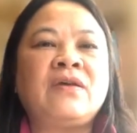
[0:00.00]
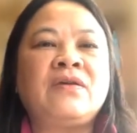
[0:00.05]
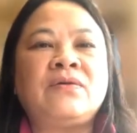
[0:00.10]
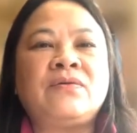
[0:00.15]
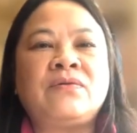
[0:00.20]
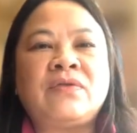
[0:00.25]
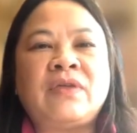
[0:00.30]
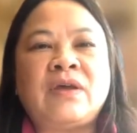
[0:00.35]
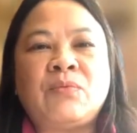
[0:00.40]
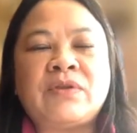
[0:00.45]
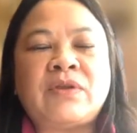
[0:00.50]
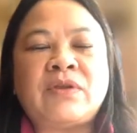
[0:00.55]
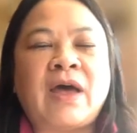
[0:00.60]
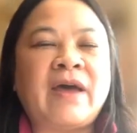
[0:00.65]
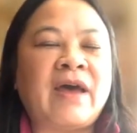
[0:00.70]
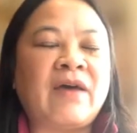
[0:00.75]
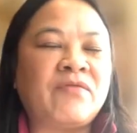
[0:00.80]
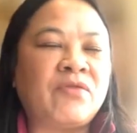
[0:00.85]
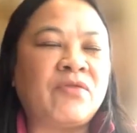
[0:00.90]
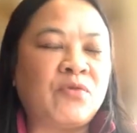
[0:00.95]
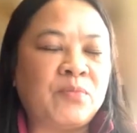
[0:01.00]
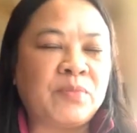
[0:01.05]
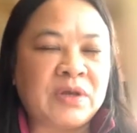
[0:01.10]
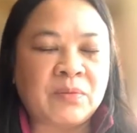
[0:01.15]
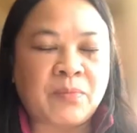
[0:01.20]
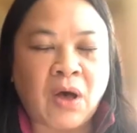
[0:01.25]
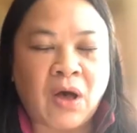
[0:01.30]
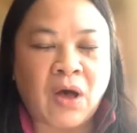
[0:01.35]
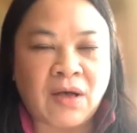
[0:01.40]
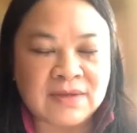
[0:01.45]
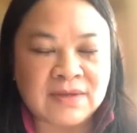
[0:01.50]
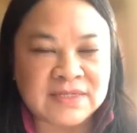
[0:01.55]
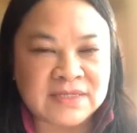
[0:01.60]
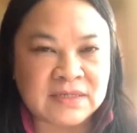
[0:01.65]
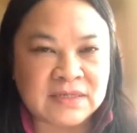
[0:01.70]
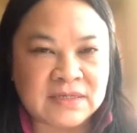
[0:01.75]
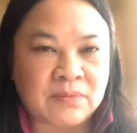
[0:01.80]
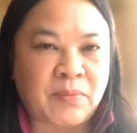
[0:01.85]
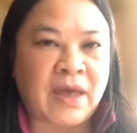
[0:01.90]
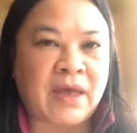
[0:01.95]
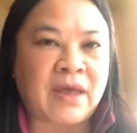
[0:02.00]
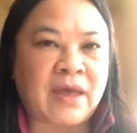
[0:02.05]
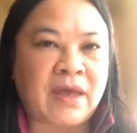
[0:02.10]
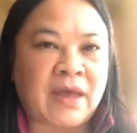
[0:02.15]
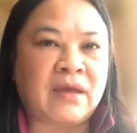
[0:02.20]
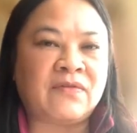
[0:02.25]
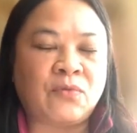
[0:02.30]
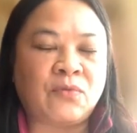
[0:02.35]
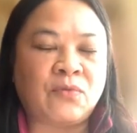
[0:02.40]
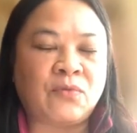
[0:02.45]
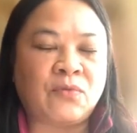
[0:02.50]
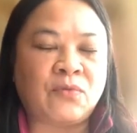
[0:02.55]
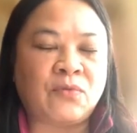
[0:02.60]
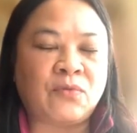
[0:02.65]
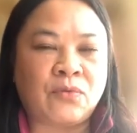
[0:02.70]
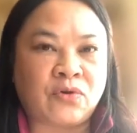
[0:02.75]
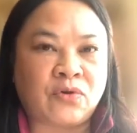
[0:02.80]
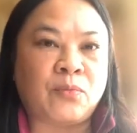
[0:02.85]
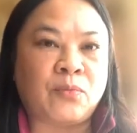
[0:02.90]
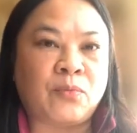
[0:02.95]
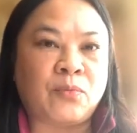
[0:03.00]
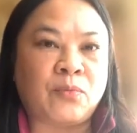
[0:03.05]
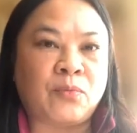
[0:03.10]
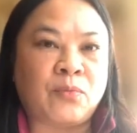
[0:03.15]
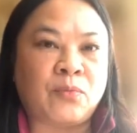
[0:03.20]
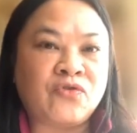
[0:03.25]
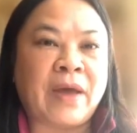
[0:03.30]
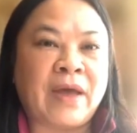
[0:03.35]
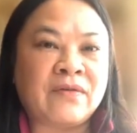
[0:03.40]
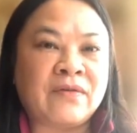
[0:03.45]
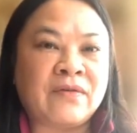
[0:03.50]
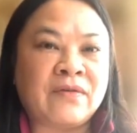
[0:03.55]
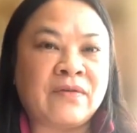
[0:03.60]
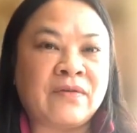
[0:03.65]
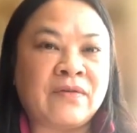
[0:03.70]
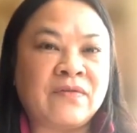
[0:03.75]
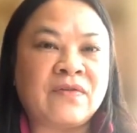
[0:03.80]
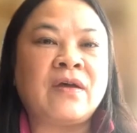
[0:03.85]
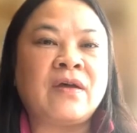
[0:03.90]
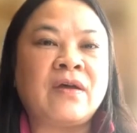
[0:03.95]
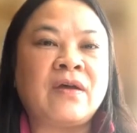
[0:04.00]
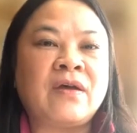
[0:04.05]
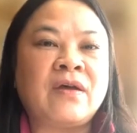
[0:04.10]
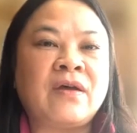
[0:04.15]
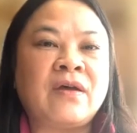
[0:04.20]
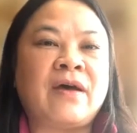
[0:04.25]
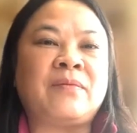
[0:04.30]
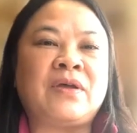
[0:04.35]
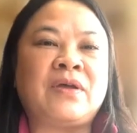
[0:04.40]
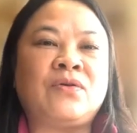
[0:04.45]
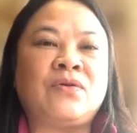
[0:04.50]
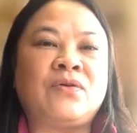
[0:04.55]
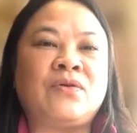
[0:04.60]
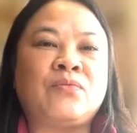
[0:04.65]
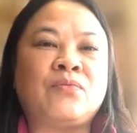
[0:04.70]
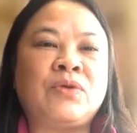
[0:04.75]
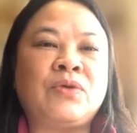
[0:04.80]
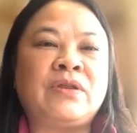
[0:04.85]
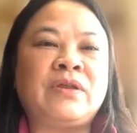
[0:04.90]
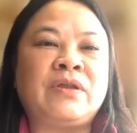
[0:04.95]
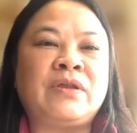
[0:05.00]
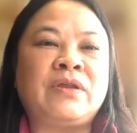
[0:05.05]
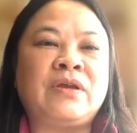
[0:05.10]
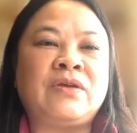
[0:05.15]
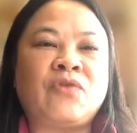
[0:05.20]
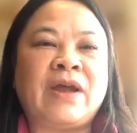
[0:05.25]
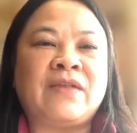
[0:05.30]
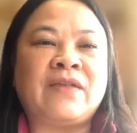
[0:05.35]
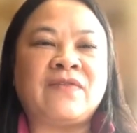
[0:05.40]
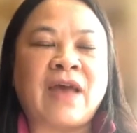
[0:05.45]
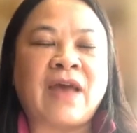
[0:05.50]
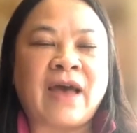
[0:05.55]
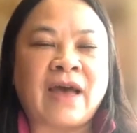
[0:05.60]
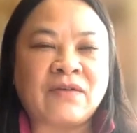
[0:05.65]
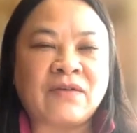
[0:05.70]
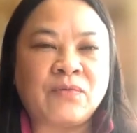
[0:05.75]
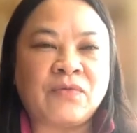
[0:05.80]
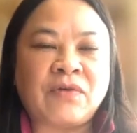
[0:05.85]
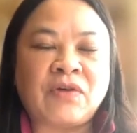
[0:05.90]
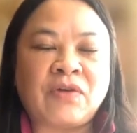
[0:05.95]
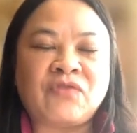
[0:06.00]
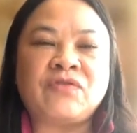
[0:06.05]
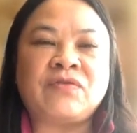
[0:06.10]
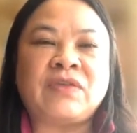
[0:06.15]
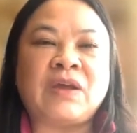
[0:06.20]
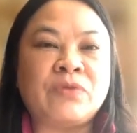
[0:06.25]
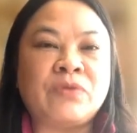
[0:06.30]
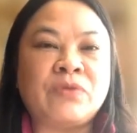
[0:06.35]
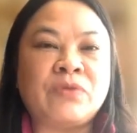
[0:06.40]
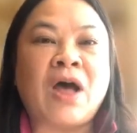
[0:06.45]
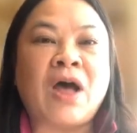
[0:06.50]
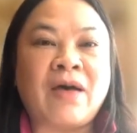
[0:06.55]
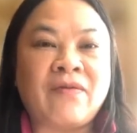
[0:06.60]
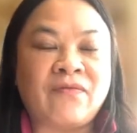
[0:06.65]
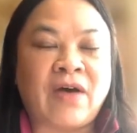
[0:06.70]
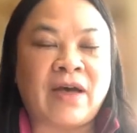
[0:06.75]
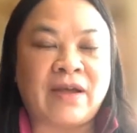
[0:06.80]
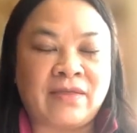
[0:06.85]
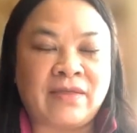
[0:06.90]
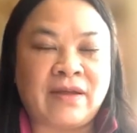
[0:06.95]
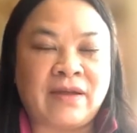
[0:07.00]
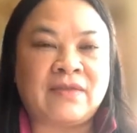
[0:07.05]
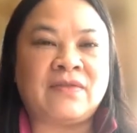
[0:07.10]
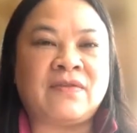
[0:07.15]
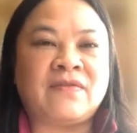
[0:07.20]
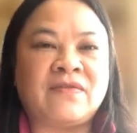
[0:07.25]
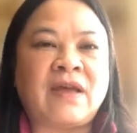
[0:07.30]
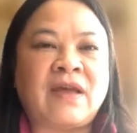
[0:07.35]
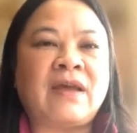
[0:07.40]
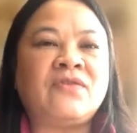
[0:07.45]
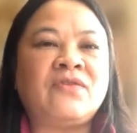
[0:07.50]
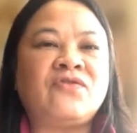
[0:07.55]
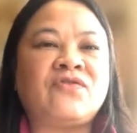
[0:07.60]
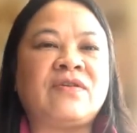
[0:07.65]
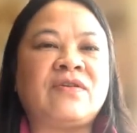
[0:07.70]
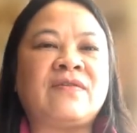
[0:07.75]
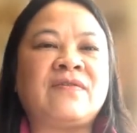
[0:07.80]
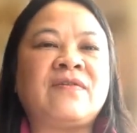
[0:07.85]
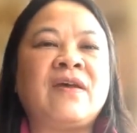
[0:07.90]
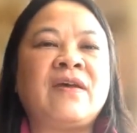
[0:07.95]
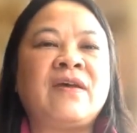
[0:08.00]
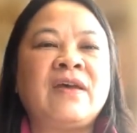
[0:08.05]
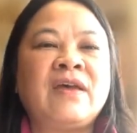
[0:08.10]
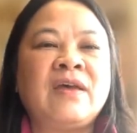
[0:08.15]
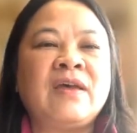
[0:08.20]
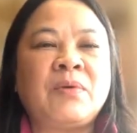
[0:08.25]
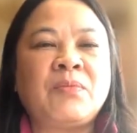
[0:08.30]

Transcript: They will not have their big policy banks or the commercial banks really transact with Russia. They will not violate the sanctions.